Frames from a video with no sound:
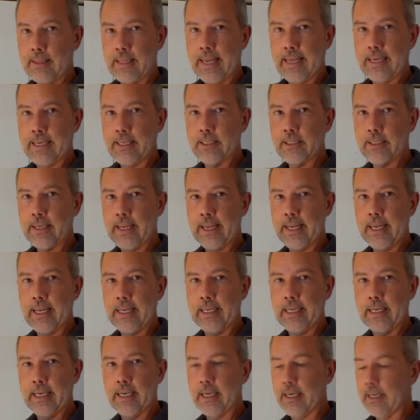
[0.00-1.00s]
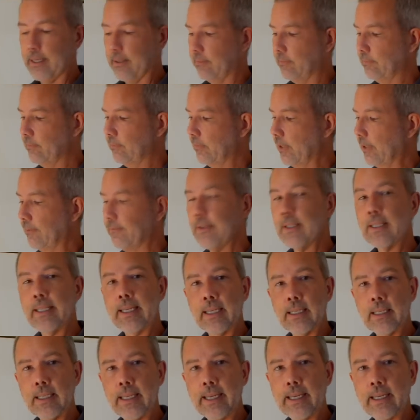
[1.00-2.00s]
That is an
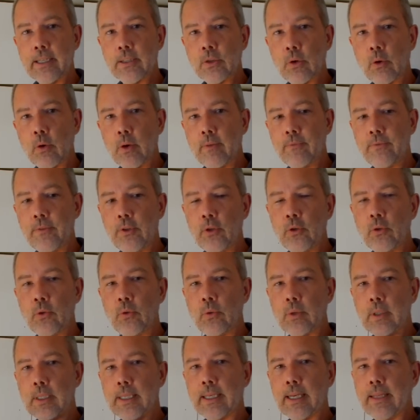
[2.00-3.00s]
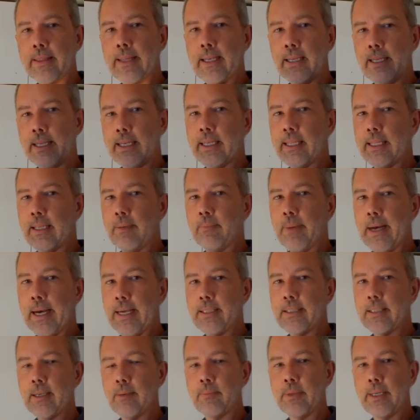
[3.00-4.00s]
affiliate link, so if you click on that link and then buy
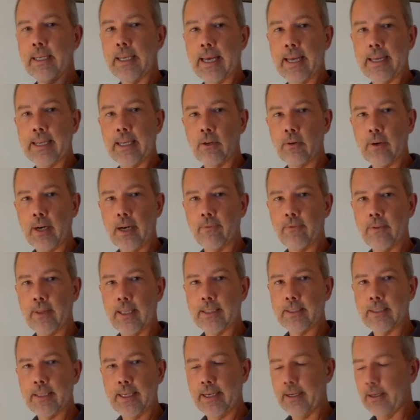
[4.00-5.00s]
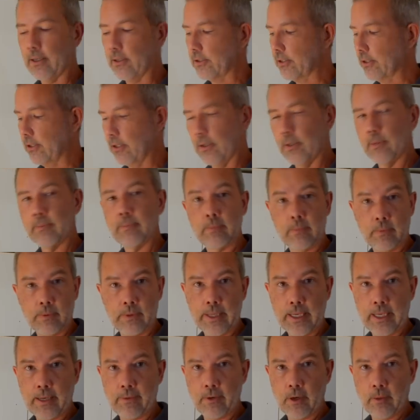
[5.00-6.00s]
something, I get credit for that sale. So
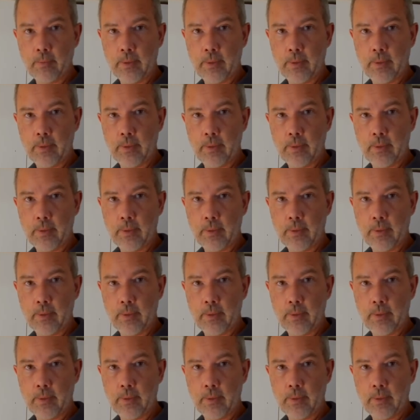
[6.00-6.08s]
thank you very